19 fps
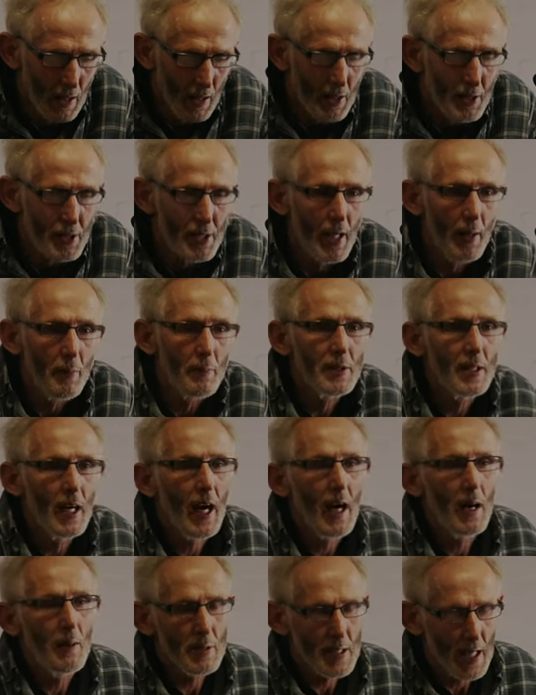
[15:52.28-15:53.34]
And
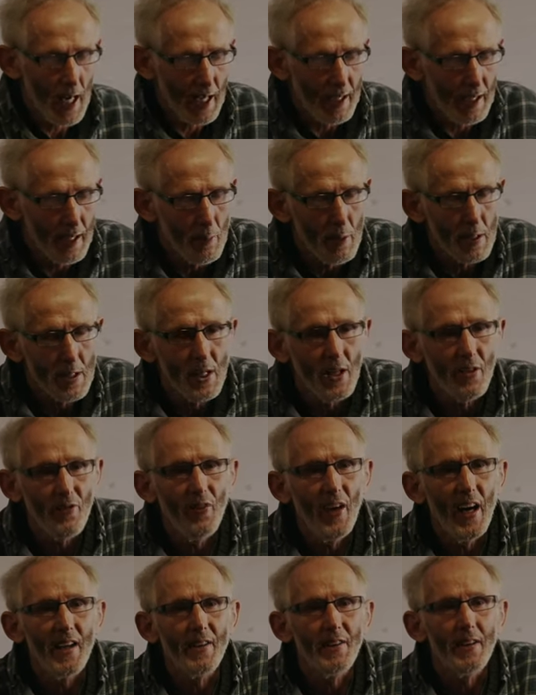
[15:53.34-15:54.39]
sometimes our limited
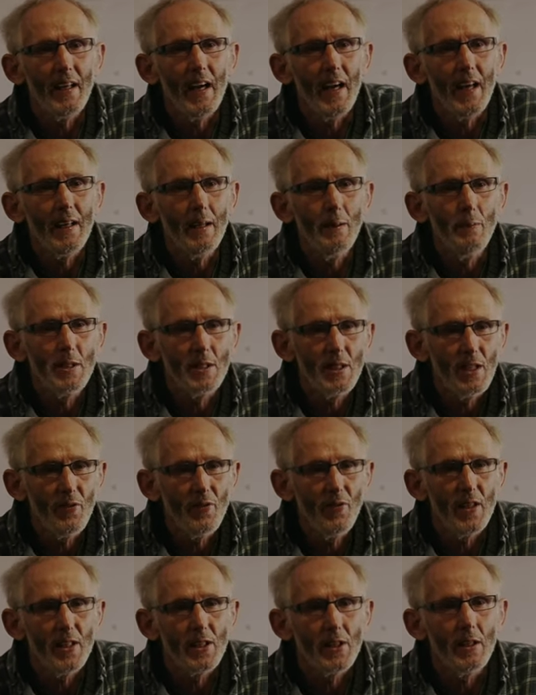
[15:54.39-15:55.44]
faith and our limited
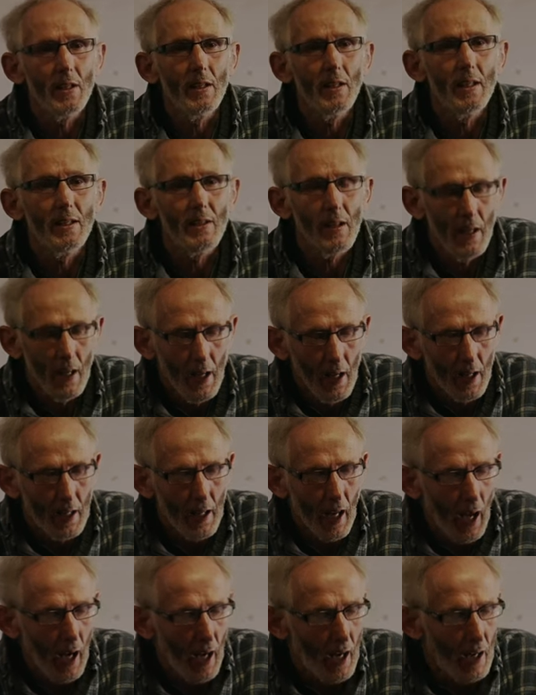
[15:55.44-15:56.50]
vision
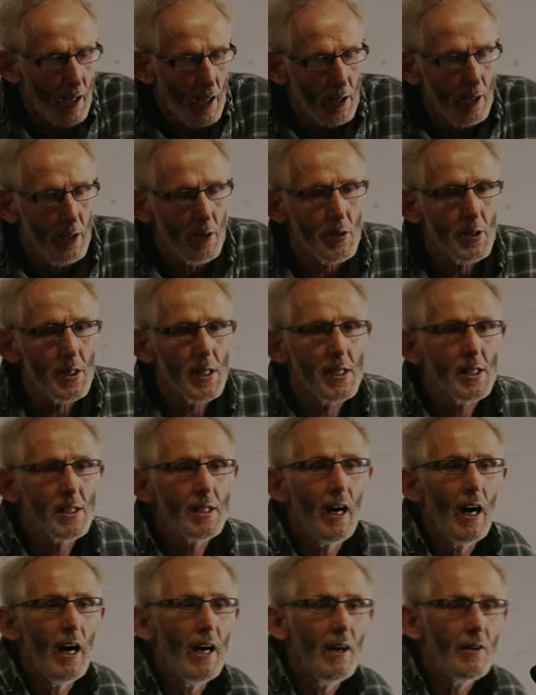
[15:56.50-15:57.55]
loses
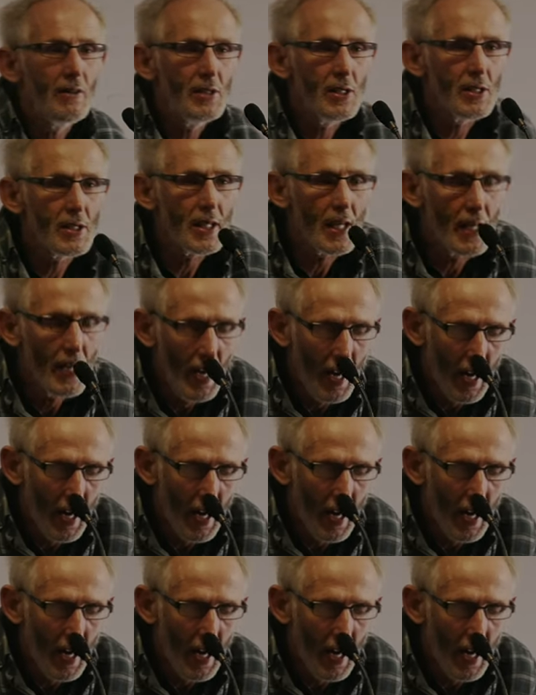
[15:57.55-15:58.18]
sight of just